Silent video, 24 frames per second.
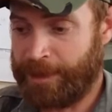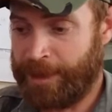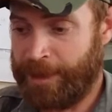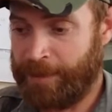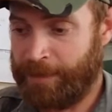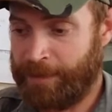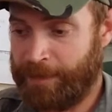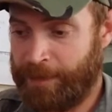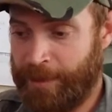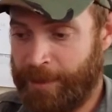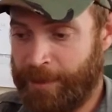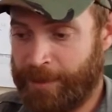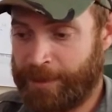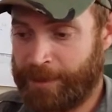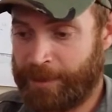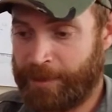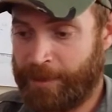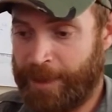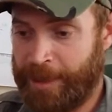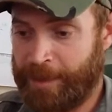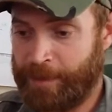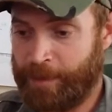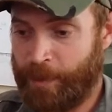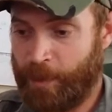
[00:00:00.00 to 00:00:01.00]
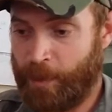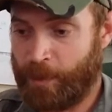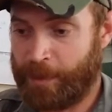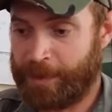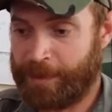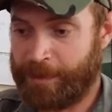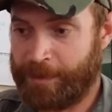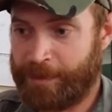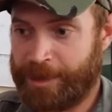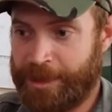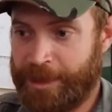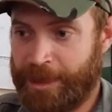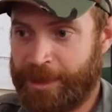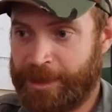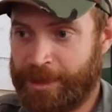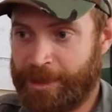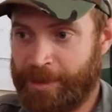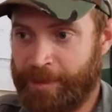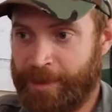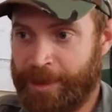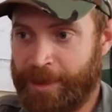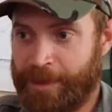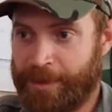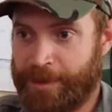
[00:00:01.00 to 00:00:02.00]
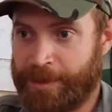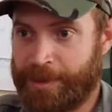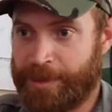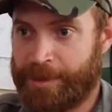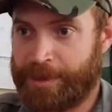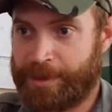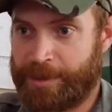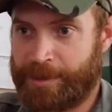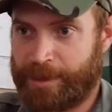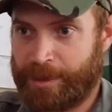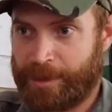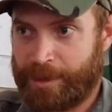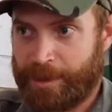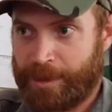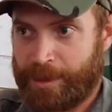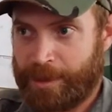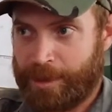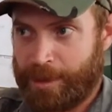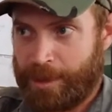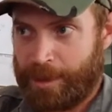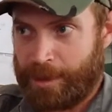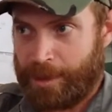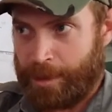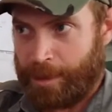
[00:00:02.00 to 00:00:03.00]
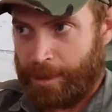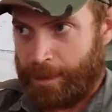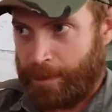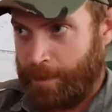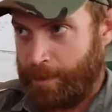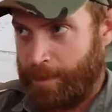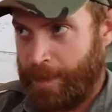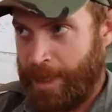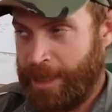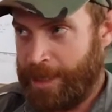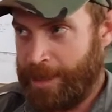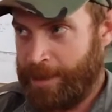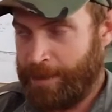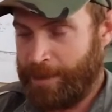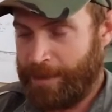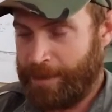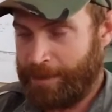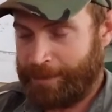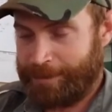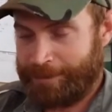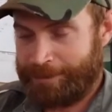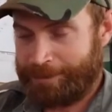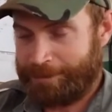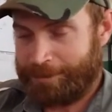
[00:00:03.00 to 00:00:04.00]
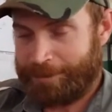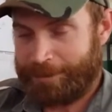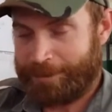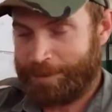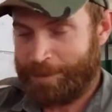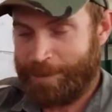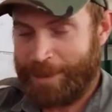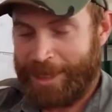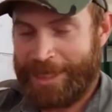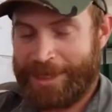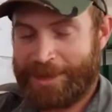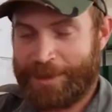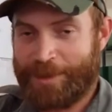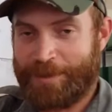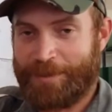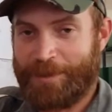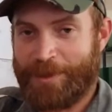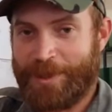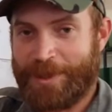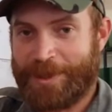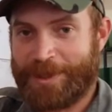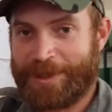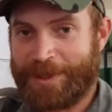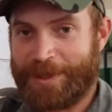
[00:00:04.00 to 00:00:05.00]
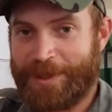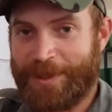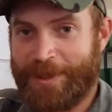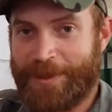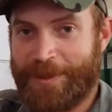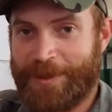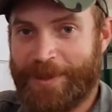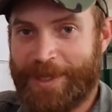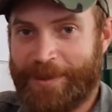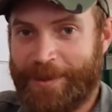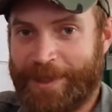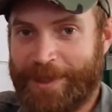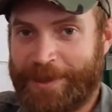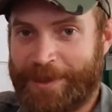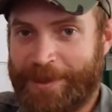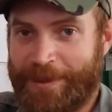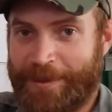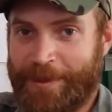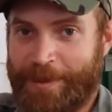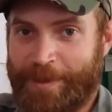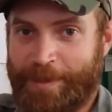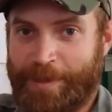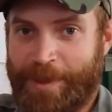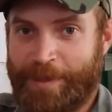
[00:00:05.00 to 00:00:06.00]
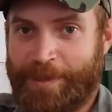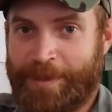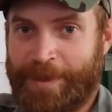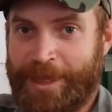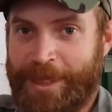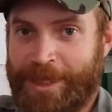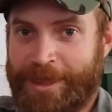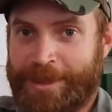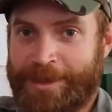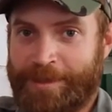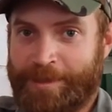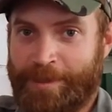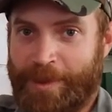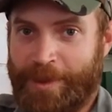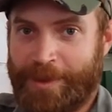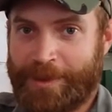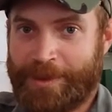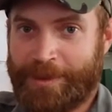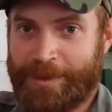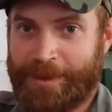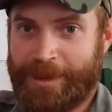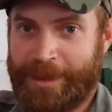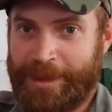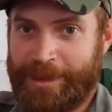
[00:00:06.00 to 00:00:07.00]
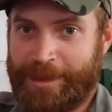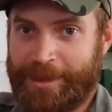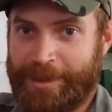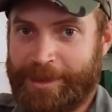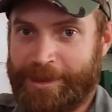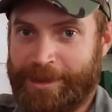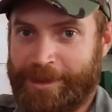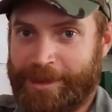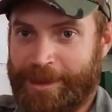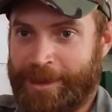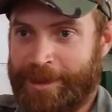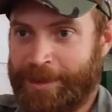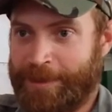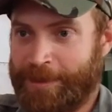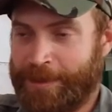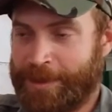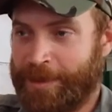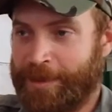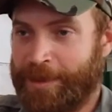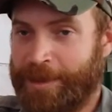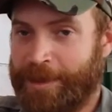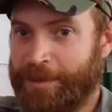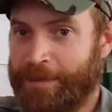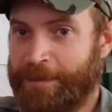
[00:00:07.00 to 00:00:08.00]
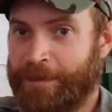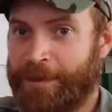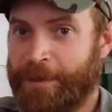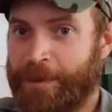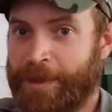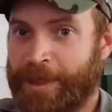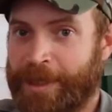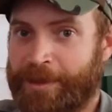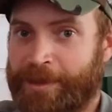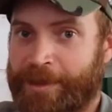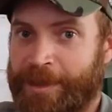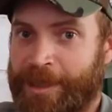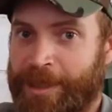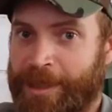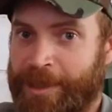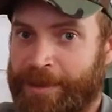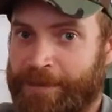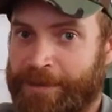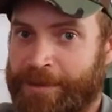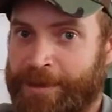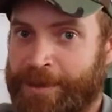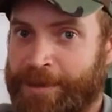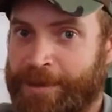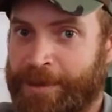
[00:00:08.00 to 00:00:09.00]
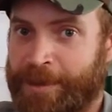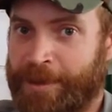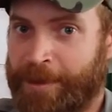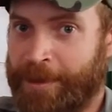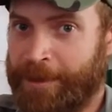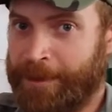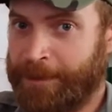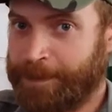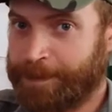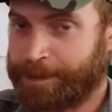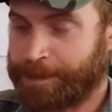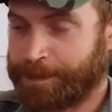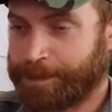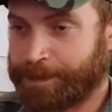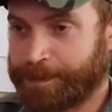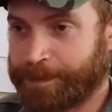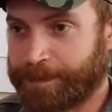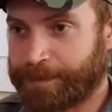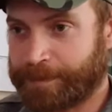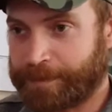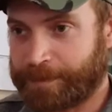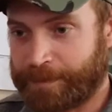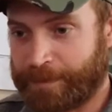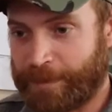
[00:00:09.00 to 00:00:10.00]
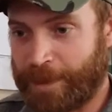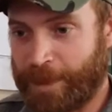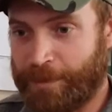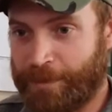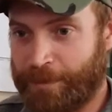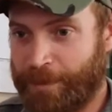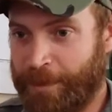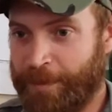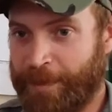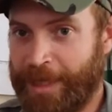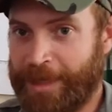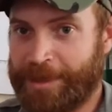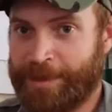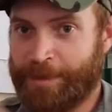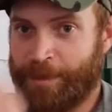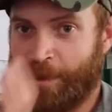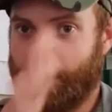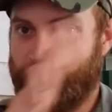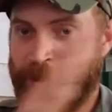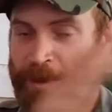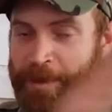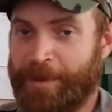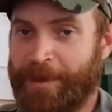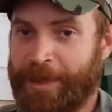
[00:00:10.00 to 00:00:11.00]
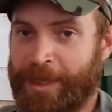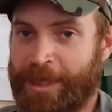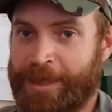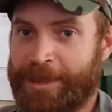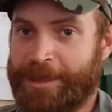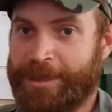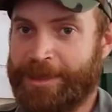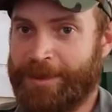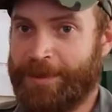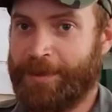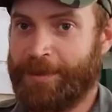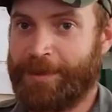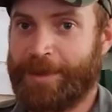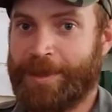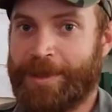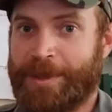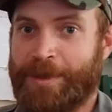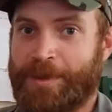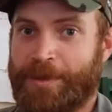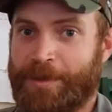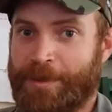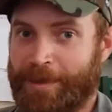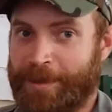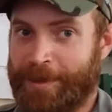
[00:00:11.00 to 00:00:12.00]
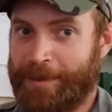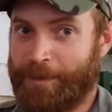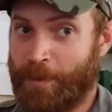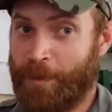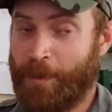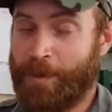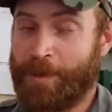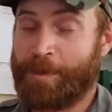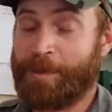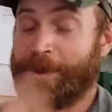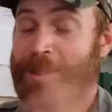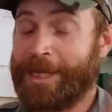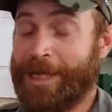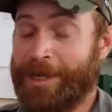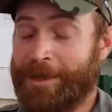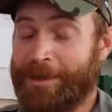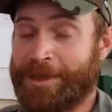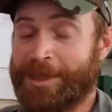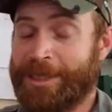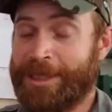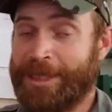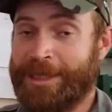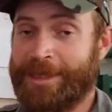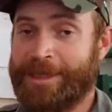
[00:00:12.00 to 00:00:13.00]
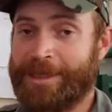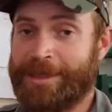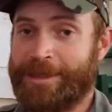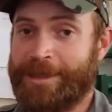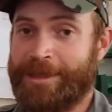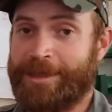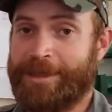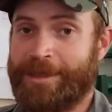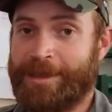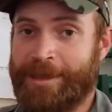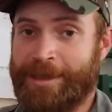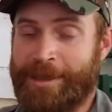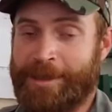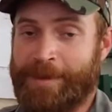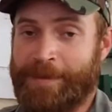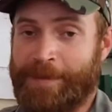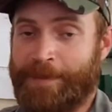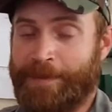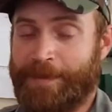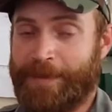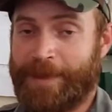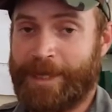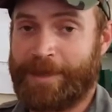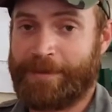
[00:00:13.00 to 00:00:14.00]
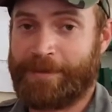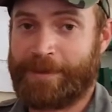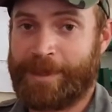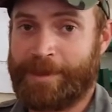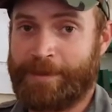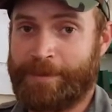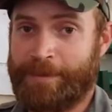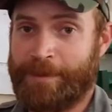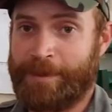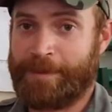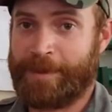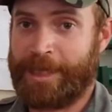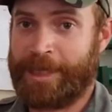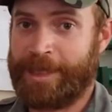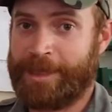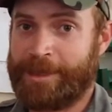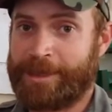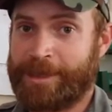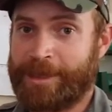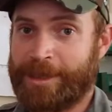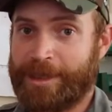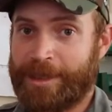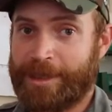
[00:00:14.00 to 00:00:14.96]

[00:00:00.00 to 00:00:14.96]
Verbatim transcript: Gene flow is quite important with cheetah because many millions of years ago they went through a population bottleneck and there was only a few hundred left. So from that small population, all the current cheetah um, have come from that.